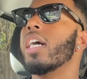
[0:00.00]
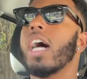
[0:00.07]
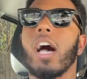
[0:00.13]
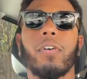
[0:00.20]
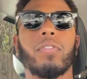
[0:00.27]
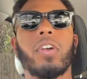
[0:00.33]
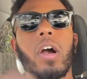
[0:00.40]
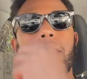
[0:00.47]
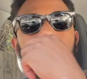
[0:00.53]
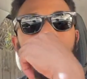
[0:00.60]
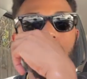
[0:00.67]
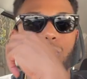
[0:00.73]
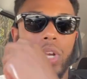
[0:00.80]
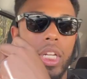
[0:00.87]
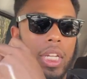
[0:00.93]
I've come
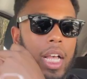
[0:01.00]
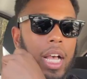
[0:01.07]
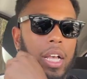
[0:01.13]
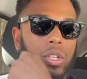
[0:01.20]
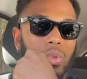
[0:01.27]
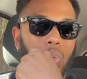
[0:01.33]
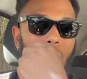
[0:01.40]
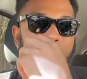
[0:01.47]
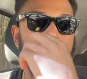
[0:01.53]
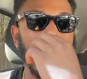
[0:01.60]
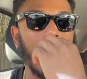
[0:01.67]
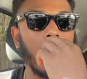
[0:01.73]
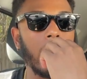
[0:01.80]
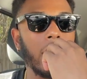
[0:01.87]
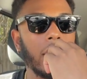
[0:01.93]
to realize
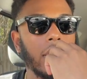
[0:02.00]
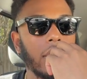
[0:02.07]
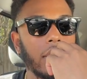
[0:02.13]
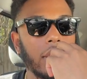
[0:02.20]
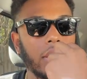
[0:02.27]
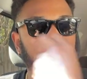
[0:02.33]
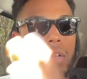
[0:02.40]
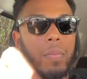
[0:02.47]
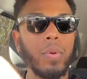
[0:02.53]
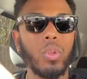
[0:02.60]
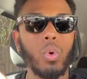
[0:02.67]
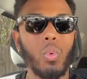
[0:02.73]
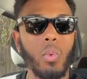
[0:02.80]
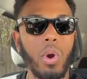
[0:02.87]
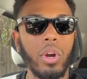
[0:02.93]
why some of
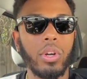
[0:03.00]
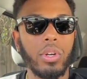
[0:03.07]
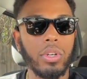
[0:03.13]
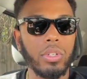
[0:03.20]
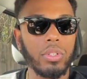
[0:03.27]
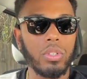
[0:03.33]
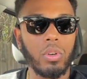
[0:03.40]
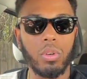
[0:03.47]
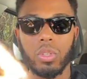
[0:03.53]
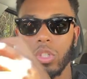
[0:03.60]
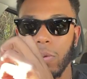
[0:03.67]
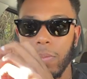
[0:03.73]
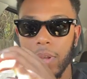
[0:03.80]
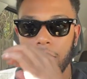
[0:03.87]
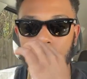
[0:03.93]
the workers or
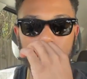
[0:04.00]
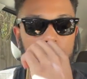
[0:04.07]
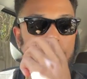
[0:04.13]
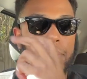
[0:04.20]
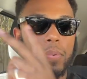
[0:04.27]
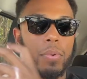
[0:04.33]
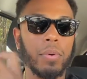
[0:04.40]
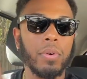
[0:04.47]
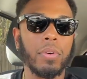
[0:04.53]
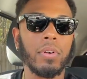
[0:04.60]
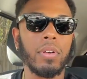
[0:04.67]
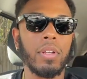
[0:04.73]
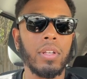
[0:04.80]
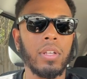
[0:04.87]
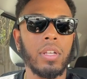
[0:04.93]
some of the people
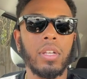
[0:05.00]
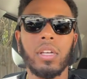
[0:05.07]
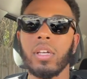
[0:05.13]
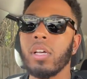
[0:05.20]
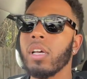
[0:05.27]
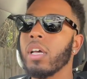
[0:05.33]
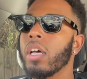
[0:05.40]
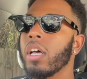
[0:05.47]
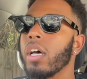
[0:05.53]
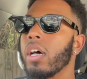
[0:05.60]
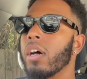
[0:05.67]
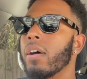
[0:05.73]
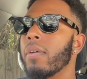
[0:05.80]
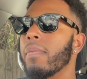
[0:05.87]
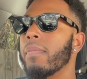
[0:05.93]

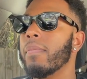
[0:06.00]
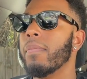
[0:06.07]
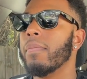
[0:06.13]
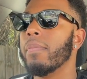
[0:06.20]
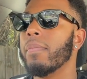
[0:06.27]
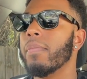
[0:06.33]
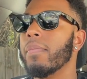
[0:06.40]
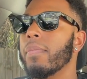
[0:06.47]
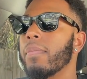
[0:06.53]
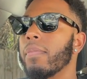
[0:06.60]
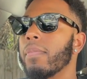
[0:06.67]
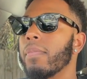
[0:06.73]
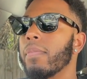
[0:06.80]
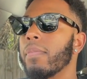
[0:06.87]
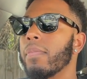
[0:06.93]
um,
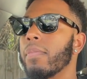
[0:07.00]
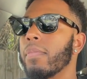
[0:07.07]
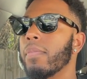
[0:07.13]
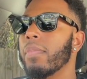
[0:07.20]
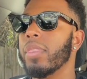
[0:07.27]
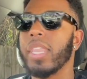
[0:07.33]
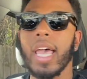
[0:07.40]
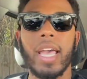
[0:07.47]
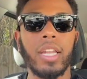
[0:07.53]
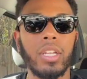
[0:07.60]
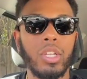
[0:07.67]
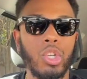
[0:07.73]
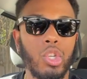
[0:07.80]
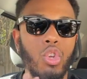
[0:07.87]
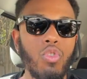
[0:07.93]

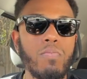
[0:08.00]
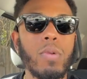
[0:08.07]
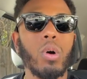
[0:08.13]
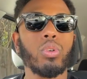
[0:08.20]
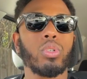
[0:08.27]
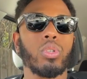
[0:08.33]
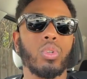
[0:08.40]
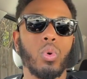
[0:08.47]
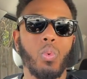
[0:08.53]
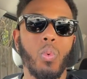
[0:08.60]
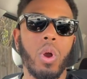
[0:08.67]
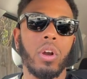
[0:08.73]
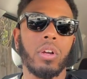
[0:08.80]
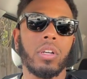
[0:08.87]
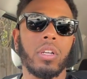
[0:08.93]
that do most of the
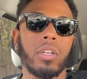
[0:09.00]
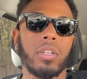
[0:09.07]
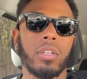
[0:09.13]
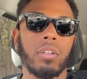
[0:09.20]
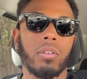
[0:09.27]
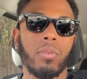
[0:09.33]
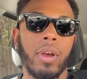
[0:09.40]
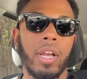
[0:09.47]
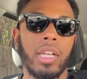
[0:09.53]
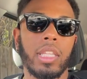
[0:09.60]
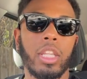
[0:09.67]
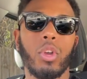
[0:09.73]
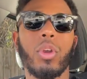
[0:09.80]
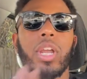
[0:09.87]
work, right? They're